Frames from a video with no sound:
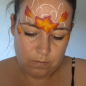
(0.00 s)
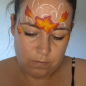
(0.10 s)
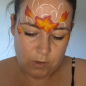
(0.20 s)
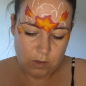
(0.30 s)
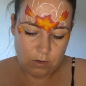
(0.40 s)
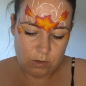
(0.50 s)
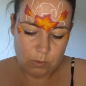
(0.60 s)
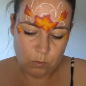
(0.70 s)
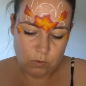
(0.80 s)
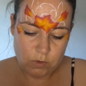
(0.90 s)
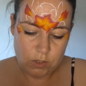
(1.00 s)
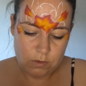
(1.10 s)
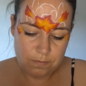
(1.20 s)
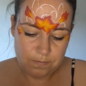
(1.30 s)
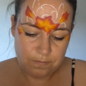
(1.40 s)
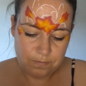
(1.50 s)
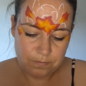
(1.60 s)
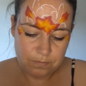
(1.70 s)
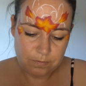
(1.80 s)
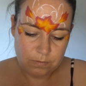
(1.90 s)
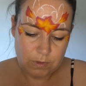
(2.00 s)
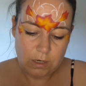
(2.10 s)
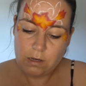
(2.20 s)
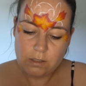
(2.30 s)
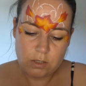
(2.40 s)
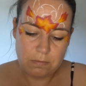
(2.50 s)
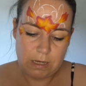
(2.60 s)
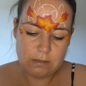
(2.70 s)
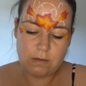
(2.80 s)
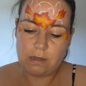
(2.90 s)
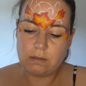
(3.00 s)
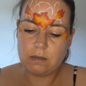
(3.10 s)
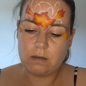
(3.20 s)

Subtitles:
the color I want. I like to mix things,